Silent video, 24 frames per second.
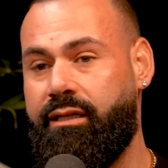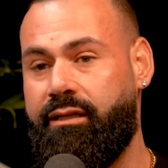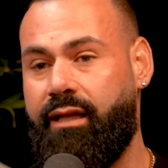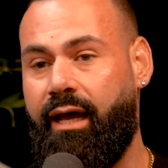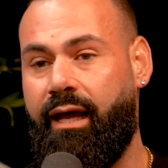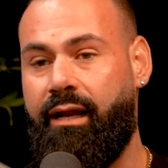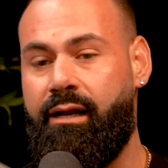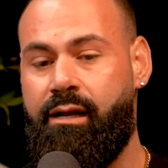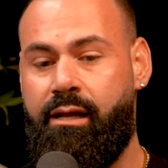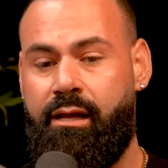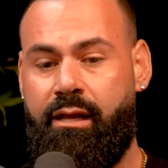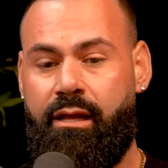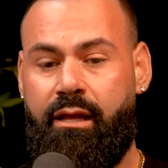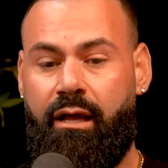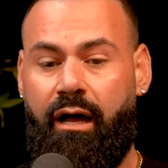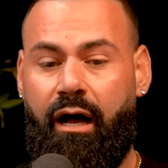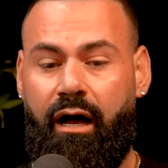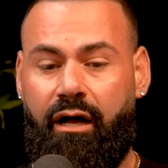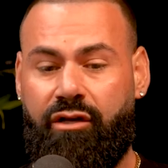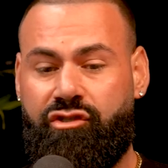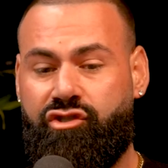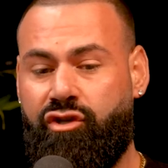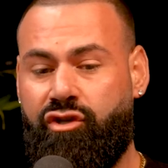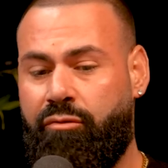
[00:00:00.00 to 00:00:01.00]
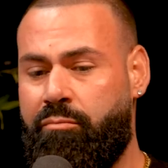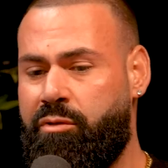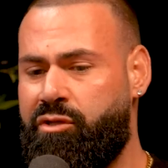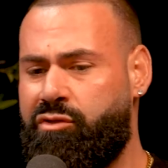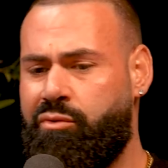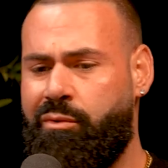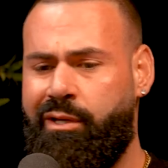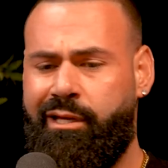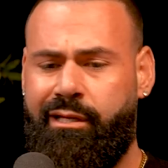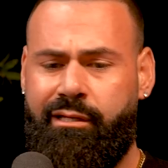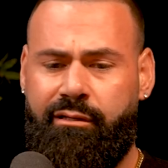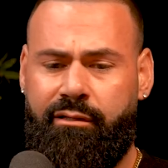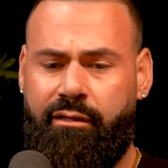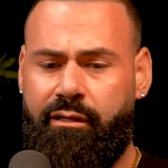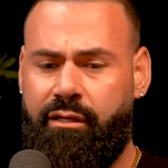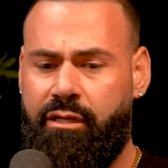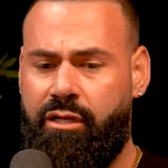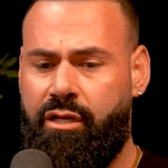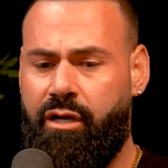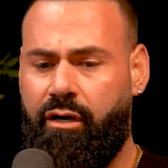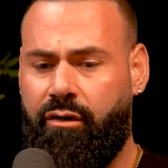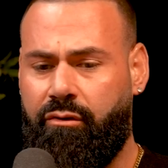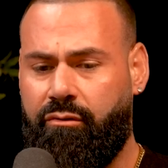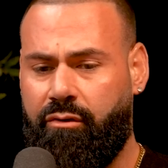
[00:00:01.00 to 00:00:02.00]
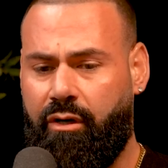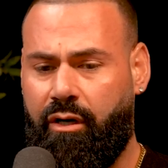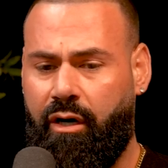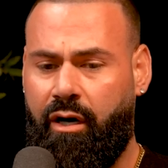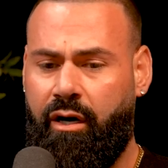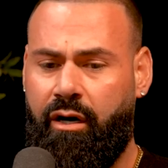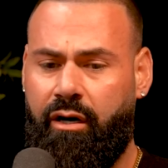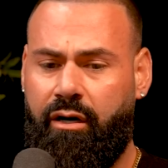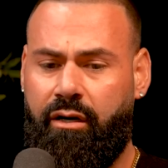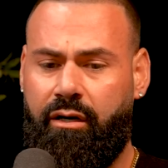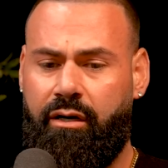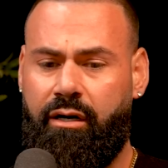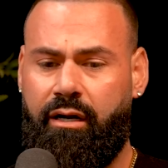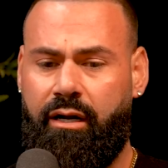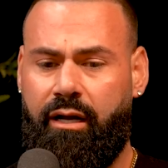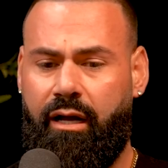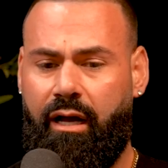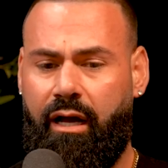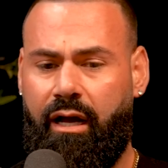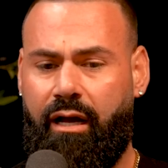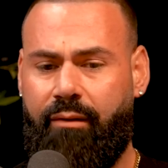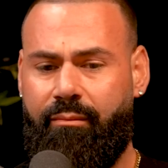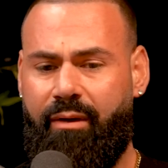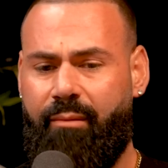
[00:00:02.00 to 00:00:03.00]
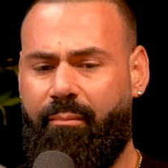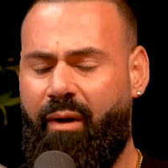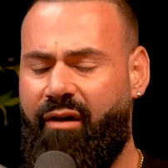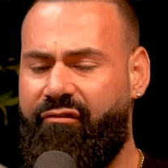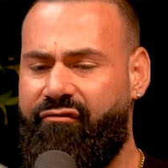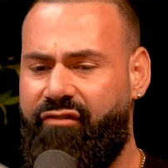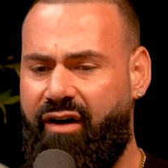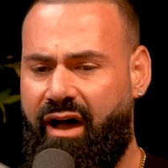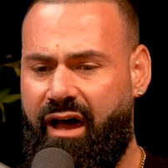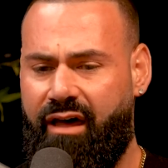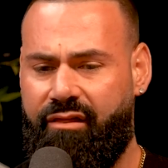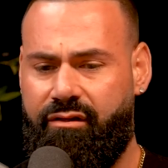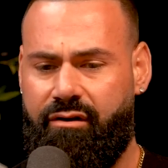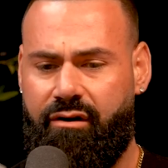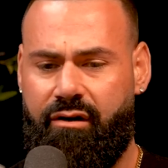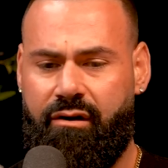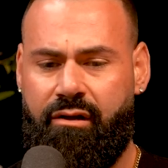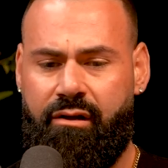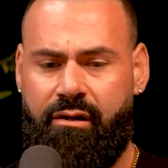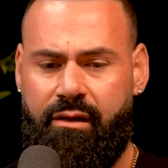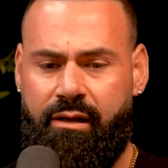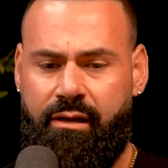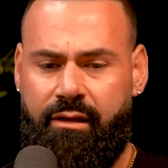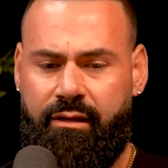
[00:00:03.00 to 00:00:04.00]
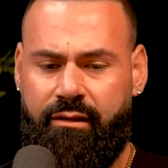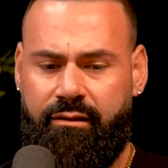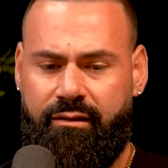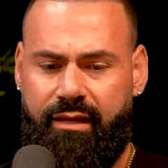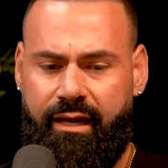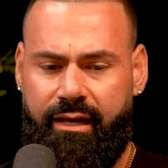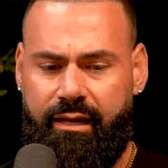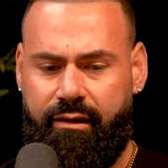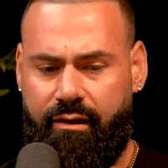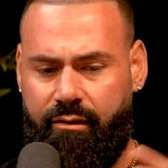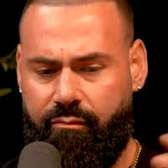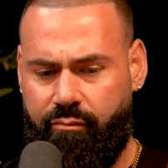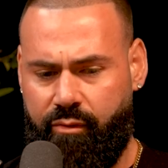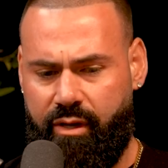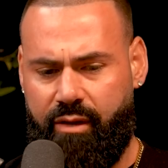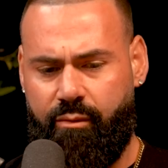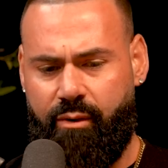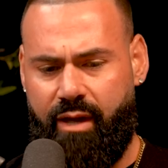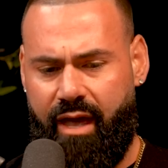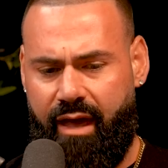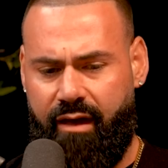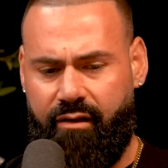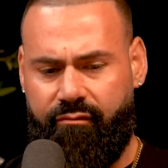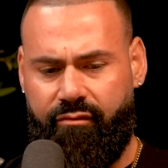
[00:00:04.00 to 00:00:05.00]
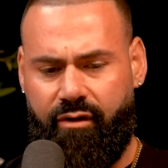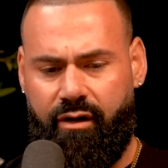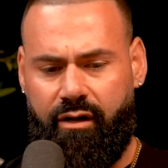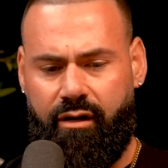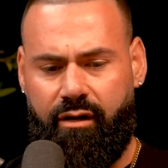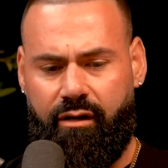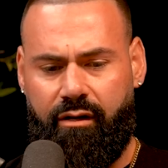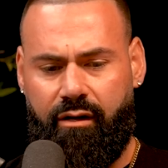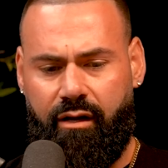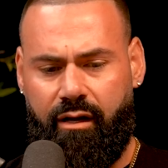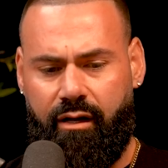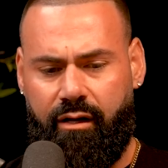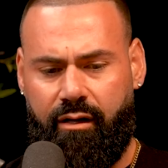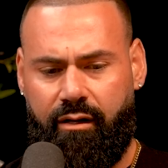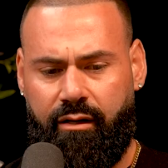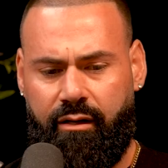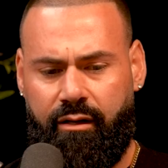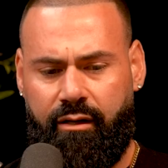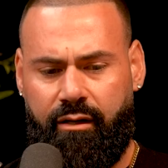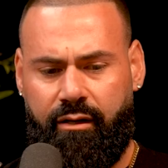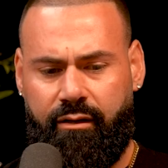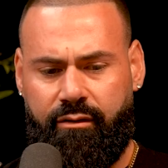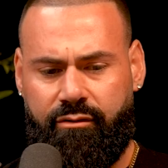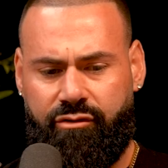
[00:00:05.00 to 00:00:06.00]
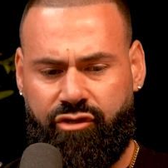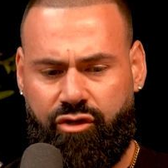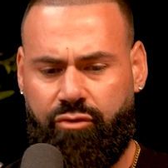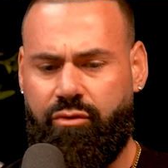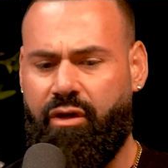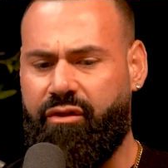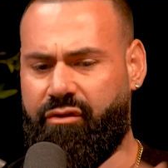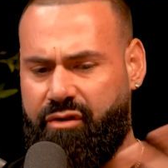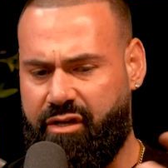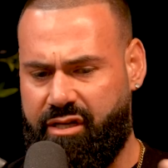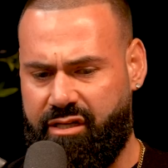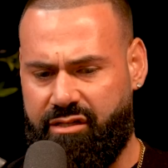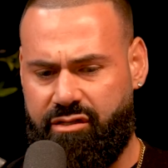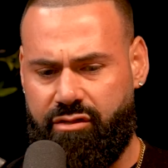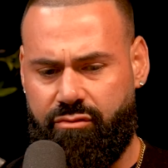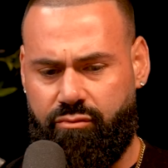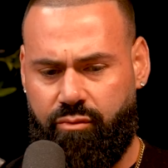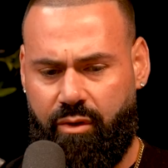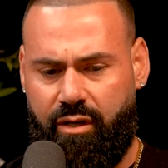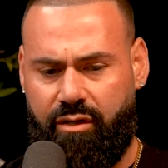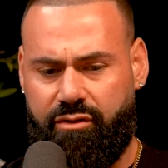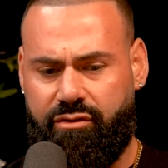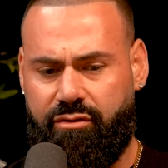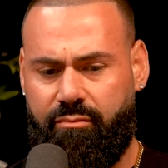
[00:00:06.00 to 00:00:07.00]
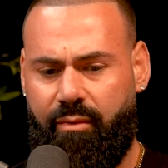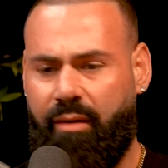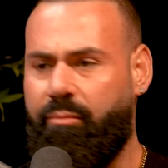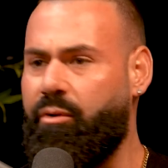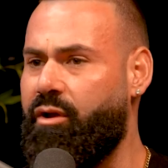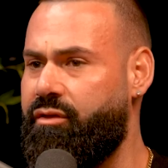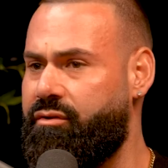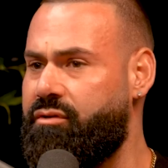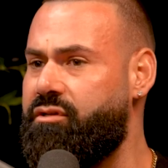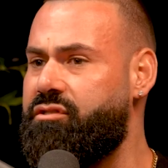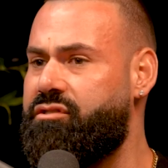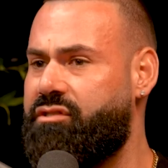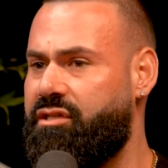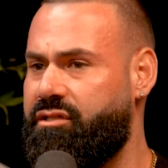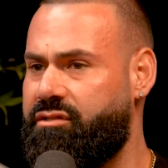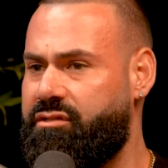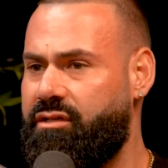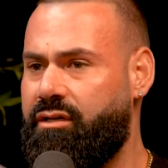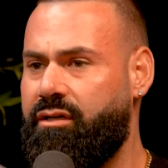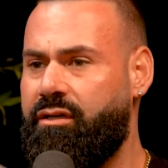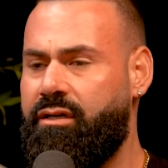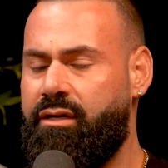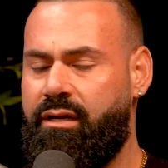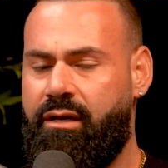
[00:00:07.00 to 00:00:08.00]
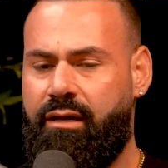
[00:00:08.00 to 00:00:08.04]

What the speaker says: did that. So between her and my father, we have 2 other kids as well. So my brother and sister.